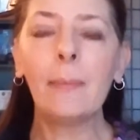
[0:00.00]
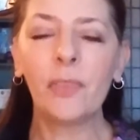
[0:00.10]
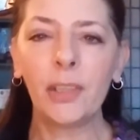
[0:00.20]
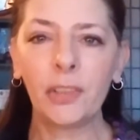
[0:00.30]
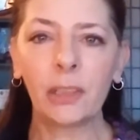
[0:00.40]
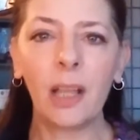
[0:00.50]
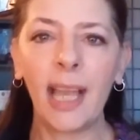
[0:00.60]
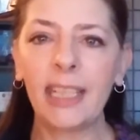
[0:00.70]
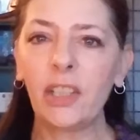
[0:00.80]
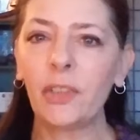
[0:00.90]
this
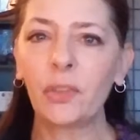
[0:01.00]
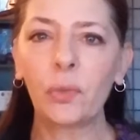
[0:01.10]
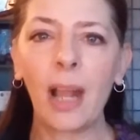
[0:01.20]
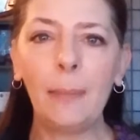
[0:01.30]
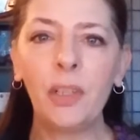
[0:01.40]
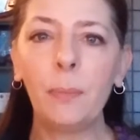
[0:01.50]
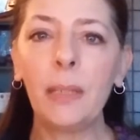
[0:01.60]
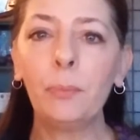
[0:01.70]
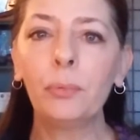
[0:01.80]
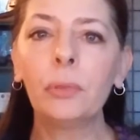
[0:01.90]
client described to
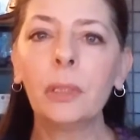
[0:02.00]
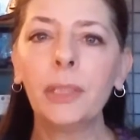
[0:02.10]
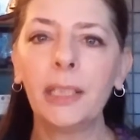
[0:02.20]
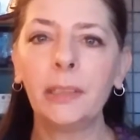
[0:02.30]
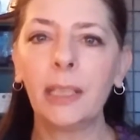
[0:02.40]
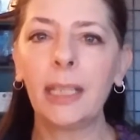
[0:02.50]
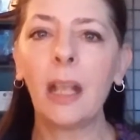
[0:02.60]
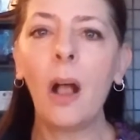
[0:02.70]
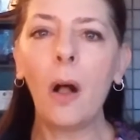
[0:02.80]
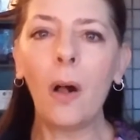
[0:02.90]
me brilliantly
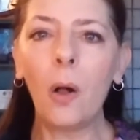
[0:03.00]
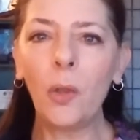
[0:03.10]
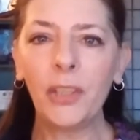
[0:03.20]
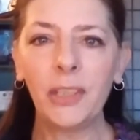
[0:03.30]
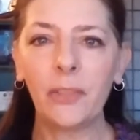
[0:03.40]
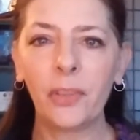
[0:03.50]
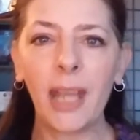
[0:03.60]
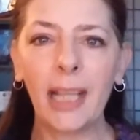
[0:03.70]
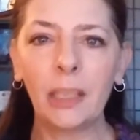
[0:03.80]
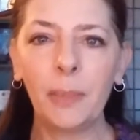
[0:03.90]
all the
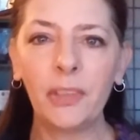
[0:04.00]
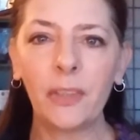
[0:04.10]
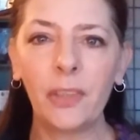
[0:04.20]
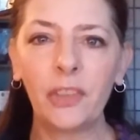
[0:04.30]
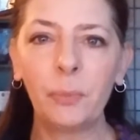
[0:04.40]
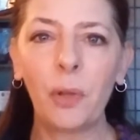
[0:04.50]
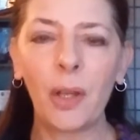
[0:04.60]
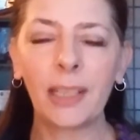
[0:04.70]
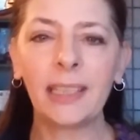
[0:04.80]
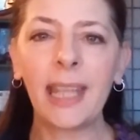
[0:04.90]
different elements of this
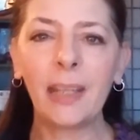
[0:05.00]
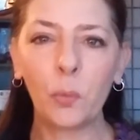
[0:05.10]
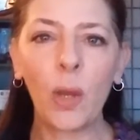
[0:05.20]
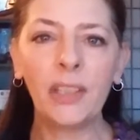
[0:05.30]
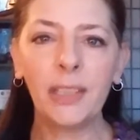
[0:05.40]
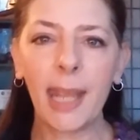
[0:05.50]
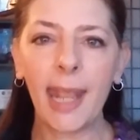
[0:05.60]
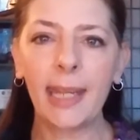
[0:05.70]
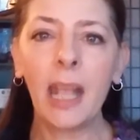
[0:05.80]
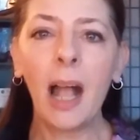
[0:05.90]
book. And that one
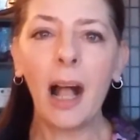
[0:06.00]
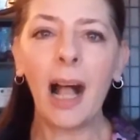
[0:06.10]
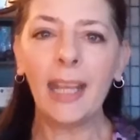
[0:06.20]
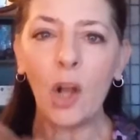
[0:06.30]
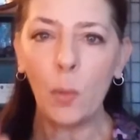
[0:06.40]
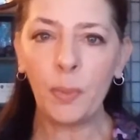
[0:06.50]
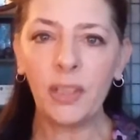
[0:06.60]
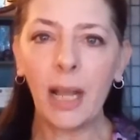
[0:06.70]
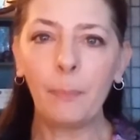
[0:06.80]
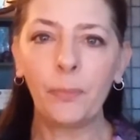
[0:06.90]
day I
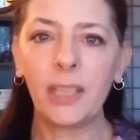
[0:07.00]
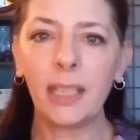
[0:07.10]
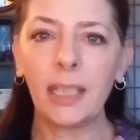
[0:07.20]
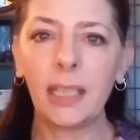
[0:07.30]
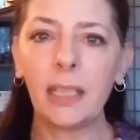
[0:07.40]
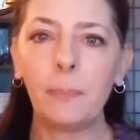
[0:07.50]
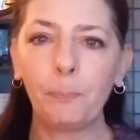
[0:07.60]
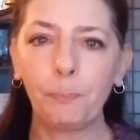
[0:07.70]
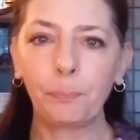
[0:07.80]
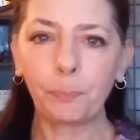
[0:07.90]
opened up the
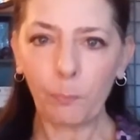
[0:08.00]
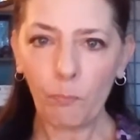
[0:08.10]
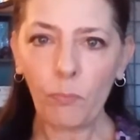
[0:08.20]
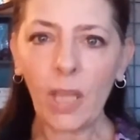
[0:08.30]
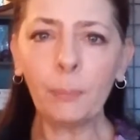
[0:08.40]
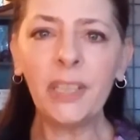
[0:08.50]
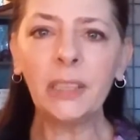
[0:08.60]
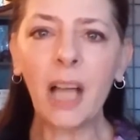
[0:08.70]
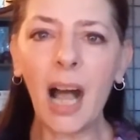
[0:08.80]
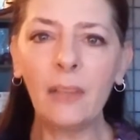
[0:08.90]

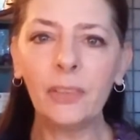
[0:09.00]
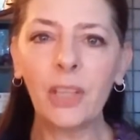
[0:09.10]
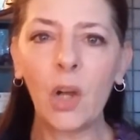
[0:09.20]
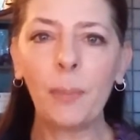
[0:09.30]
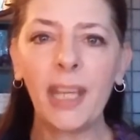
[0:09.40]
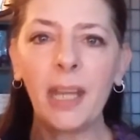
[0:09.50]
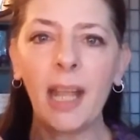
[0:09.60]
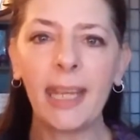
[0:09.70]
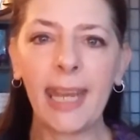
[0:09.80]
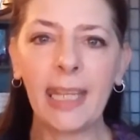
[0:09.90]
manila envelope and
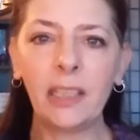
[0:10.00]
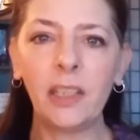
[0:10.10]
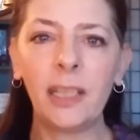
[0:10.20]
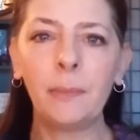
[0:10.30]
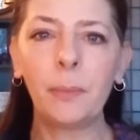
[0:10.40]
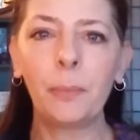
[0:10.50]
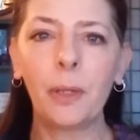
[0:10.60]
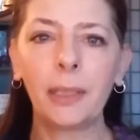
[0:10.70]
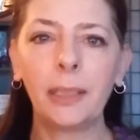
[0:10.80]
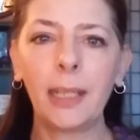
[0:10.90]
I handed him the
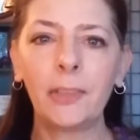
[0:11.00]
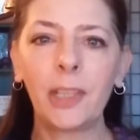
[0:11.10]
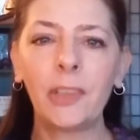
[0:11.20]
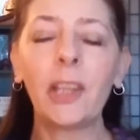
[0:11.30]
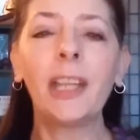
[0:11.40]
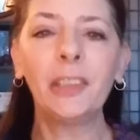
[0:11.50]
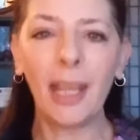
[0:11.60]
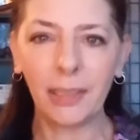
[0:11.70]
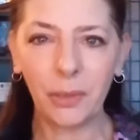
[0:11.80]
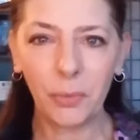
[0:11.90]
book and I says, "I'd
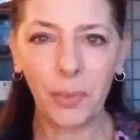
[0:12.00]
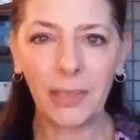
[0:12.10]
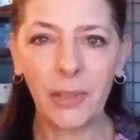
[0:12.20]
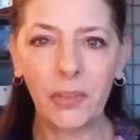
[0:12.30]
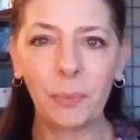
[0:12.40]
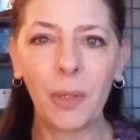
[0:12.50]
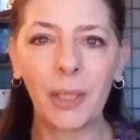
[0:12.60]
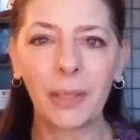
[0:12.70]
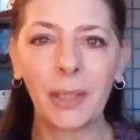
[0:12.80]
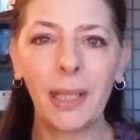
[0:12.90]
like you to read this
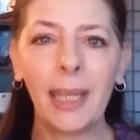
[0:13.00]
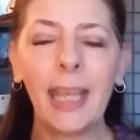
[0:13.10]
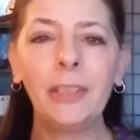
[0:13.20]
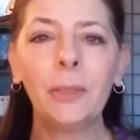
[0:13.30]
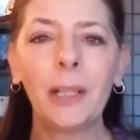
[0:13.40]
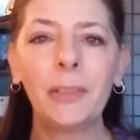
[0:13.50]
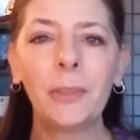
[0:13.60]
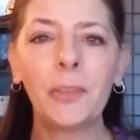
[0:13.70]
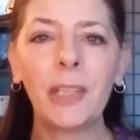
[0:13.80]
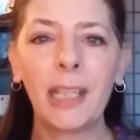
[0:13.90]
book and you'll
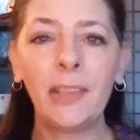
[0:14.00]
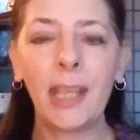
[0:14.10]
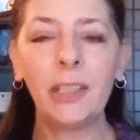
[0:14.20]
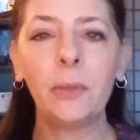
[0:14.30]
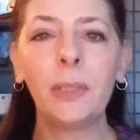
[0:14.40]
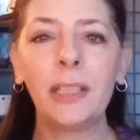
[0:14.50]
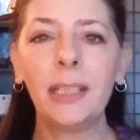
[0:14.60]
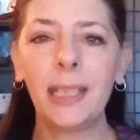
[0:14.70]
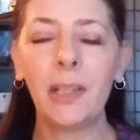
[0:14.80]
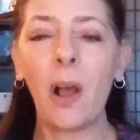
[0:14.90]
understand that you
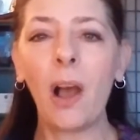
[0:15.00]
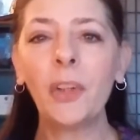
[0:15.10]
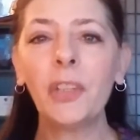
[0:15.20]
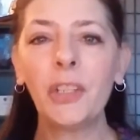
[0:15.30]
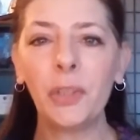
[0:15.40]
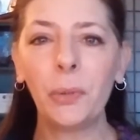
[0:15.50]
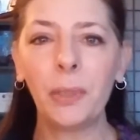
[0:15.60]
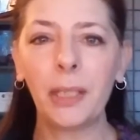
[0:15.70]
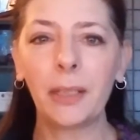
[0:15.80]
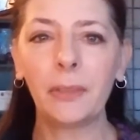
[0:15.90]
indeed are an
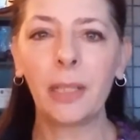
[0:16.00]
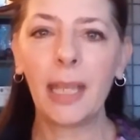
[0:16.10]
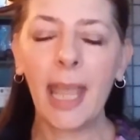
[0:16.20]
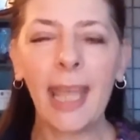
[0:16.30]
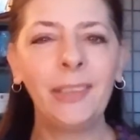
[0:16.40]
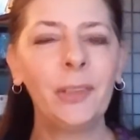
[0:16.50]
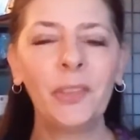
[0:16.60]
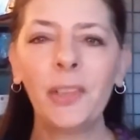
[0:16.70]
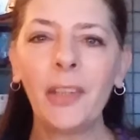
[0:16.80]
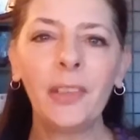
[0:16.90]
intuitive and
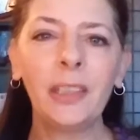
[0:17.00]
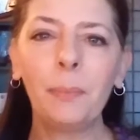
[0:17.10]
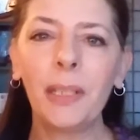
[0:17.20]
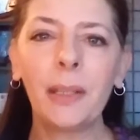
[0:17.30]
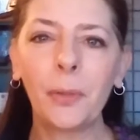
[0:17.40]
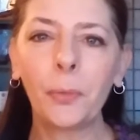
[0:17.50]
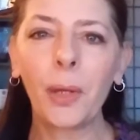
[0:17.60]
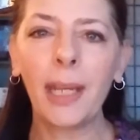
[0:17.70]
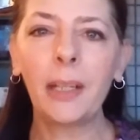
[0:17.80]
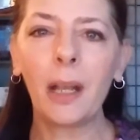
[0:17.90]
there's nothing to be
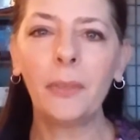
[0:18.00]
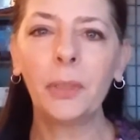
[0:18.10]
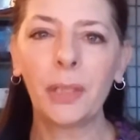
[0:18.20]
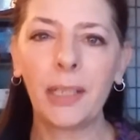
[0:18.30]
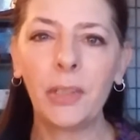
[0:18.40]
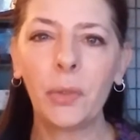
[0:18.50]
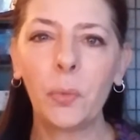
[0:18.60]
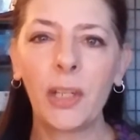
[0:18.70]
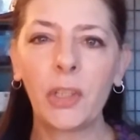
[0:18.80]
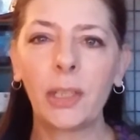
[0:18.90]
afraid of your
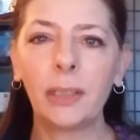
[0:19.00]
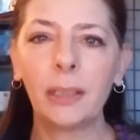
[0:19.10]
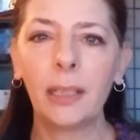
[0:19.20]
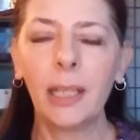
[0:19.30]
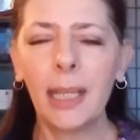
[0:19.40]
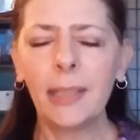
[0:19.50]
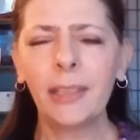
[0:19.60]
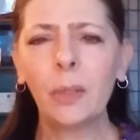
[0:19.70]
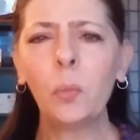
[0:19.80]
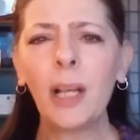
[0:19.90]
intuition."
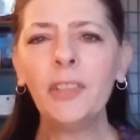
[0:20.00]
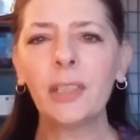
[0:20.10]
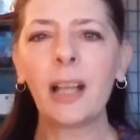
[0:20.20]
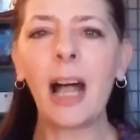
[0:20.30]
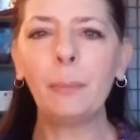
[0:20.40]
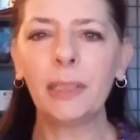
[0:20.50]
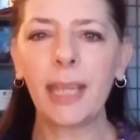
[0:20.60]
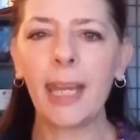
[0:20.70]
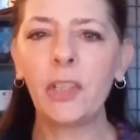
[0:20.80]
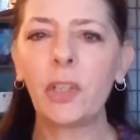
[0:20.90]
There was a
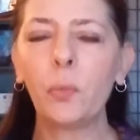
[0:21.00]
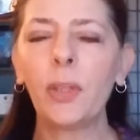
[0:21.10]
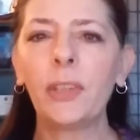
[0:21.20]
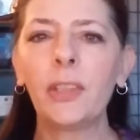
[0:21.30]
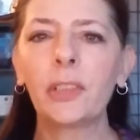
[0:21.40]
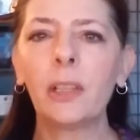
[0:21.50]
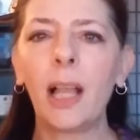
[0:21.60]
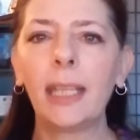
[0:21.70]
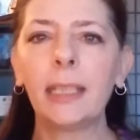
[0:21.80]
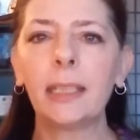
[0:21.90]
complication with this
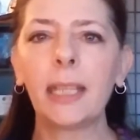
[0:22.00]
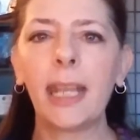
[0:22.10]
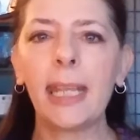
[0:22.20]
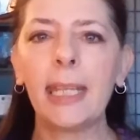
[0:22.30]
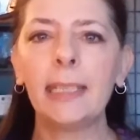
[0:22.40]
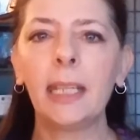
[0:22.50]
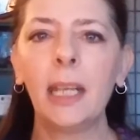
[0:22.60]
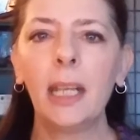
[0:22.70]
client, and